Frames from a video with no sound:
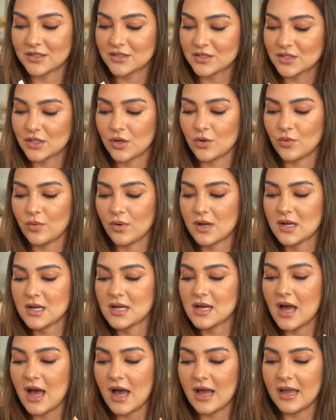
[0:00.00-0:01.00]
So
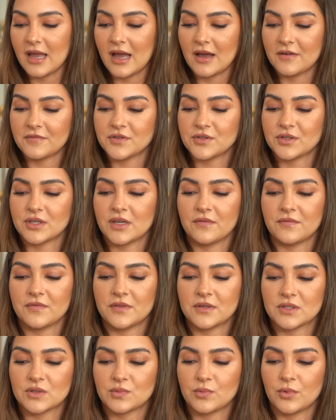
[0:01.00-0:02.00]
I have to give
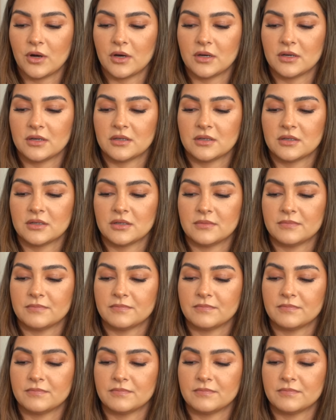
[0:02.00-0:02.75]
this one